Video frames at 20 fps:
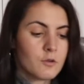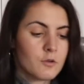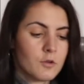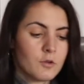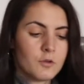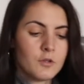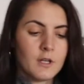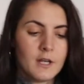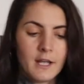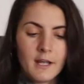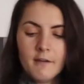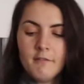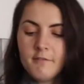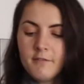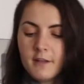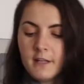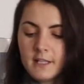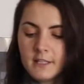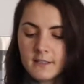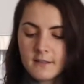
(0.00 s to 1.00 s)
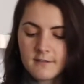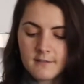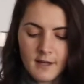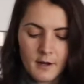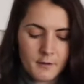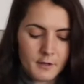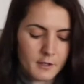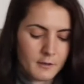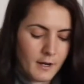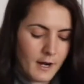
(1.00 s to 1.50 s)
So today I'm feeling the
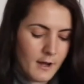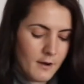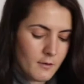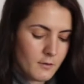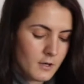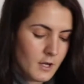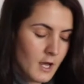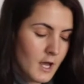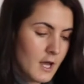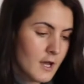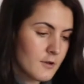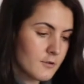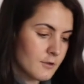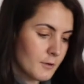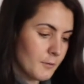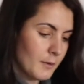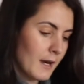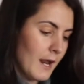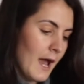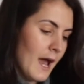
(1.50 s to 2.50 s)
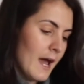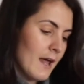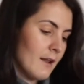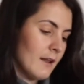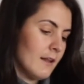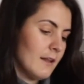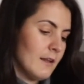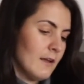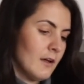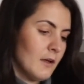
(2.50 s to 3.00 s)
sauerkraut, so I'm gonna
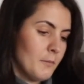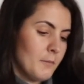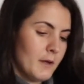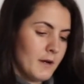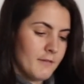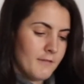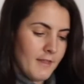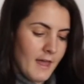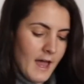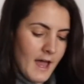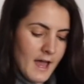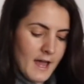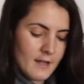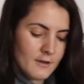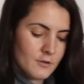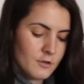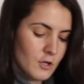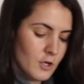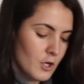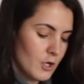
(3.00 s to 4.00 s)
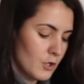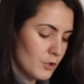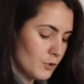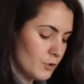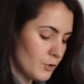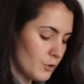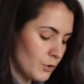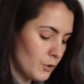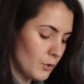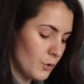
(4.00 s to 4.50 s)
add a little bit of that
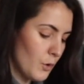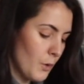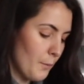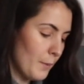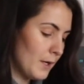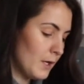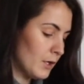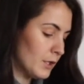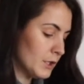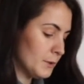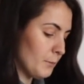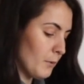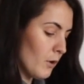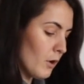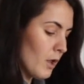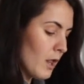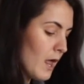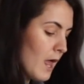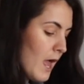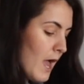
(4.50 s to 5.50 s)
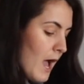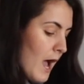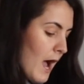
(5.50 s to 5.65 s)
to my Nourish bowl.